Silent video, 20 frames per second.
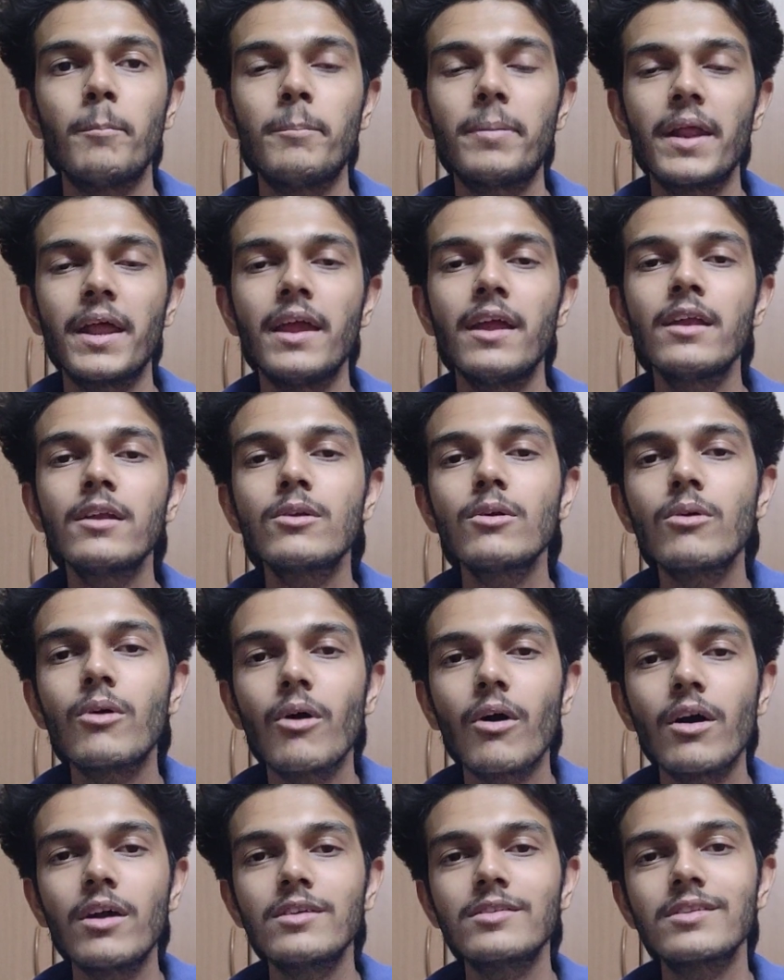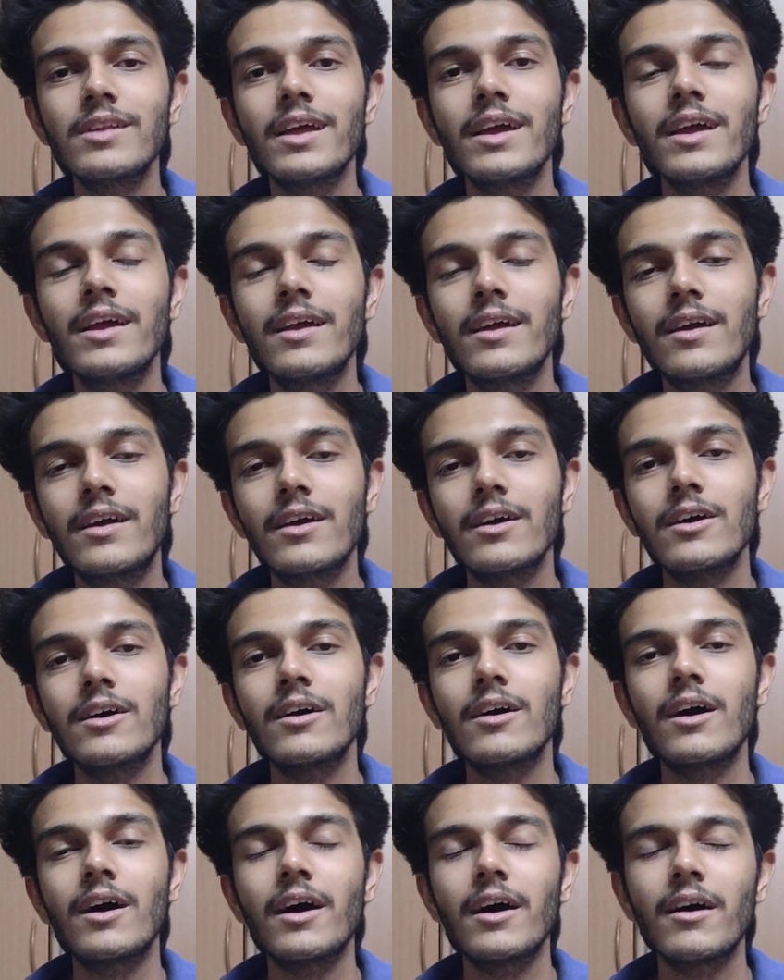praying to gods like
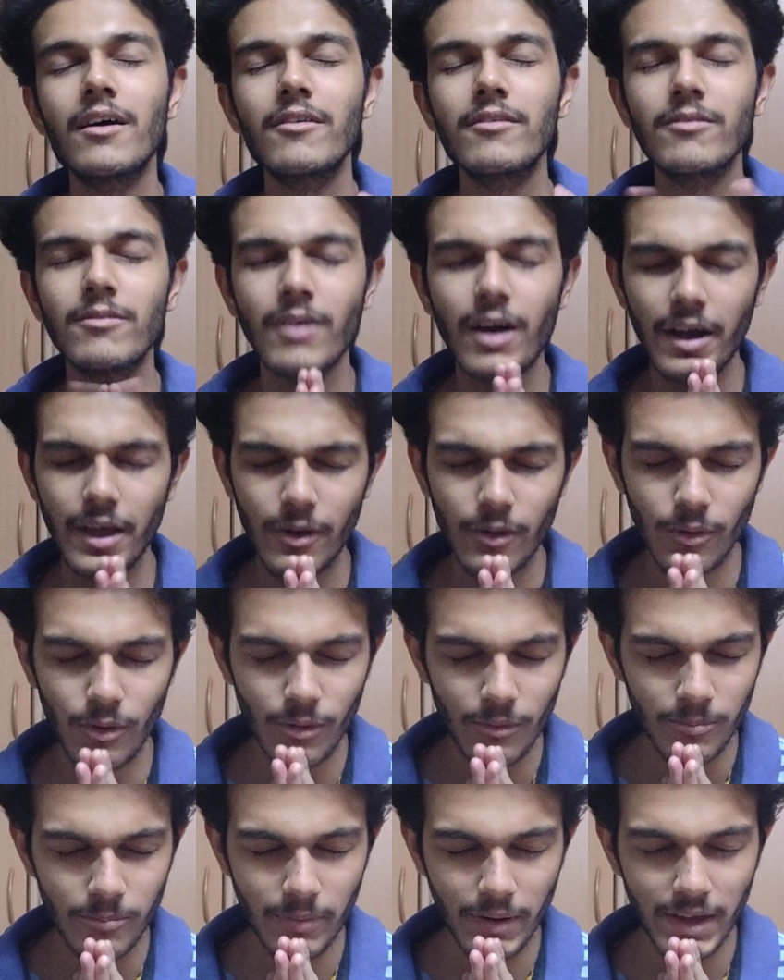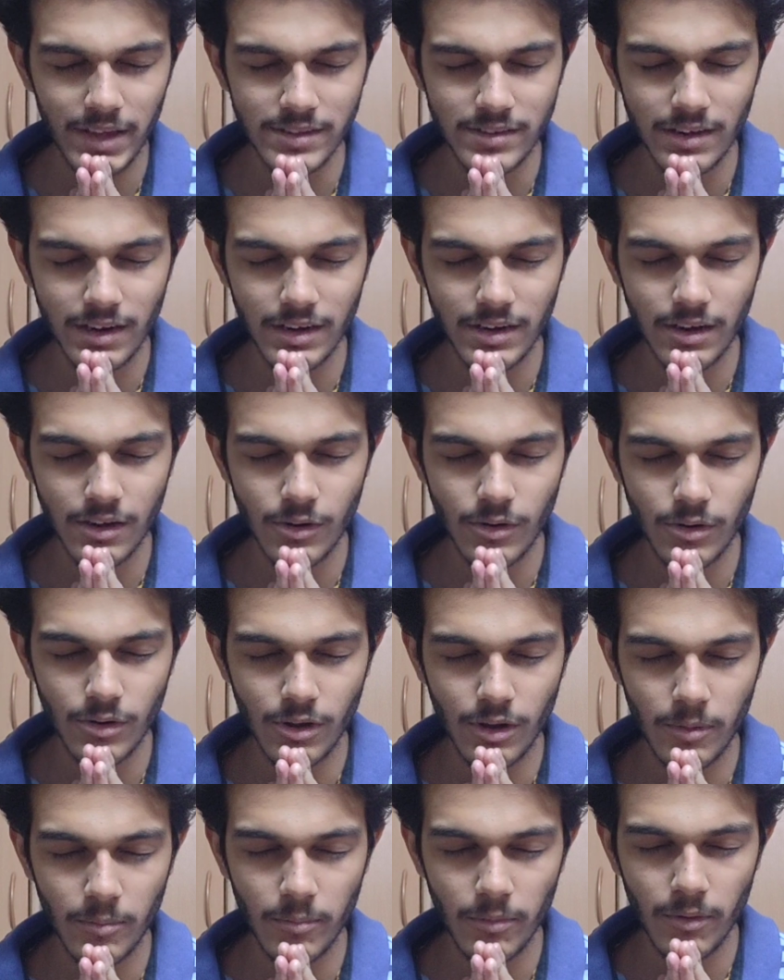I hope I select a good
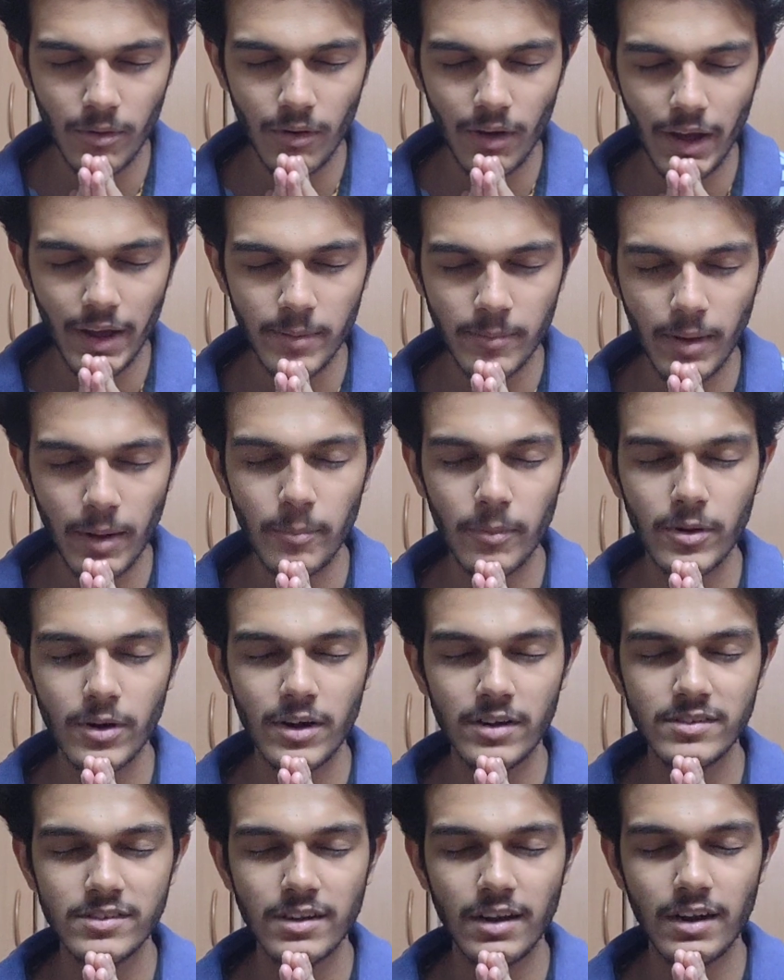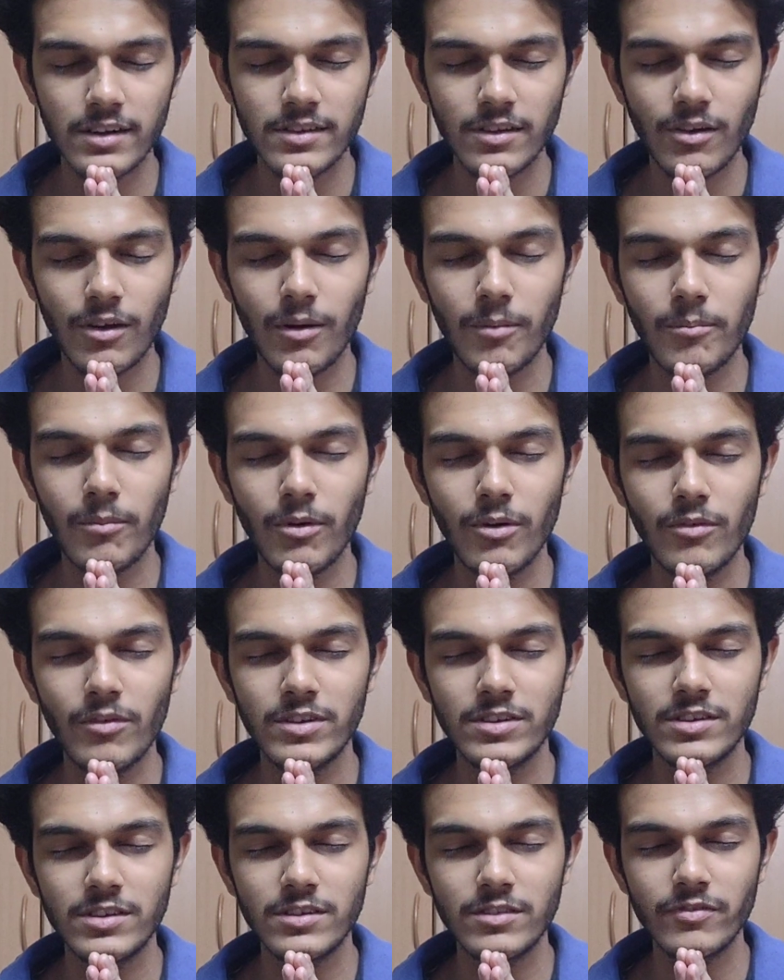combo and my opponent selects a combo
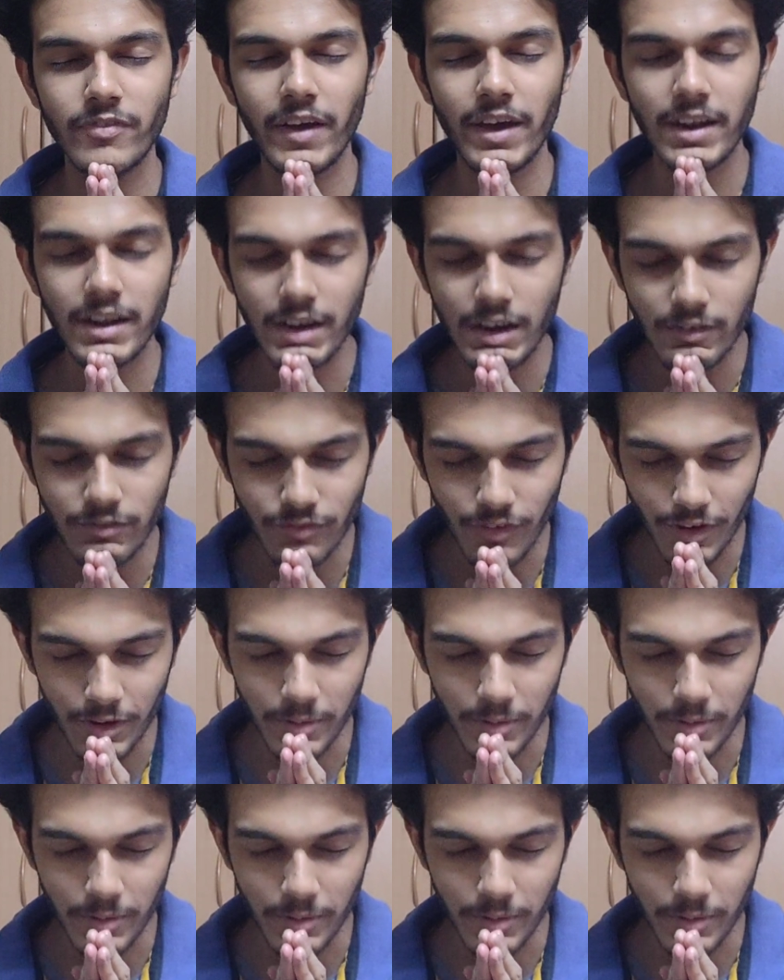which is fair enough